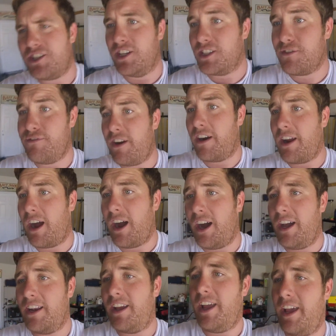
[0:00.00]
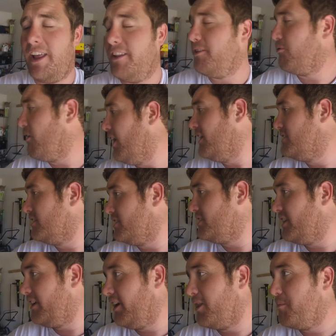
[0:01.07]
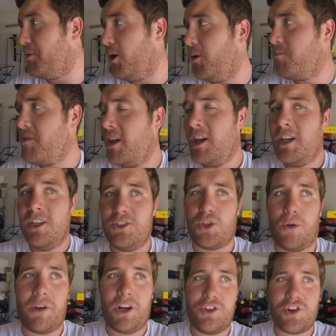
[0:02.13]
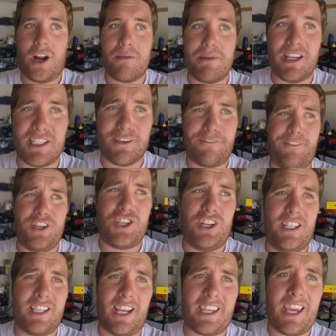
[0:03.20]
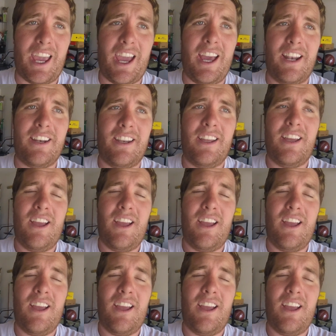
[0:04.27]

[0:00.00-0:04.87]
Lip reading: and it's very hot and the rods are sitting on the boat, so I'm going to try to be as efficient as I can.